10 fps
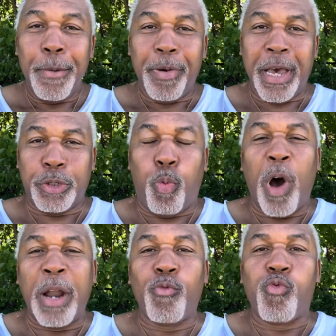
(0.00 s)
because
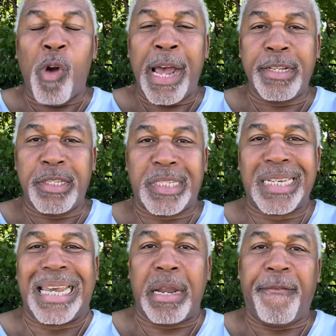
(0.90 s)
what runs
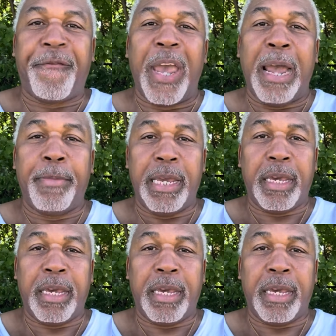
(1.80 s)
in a family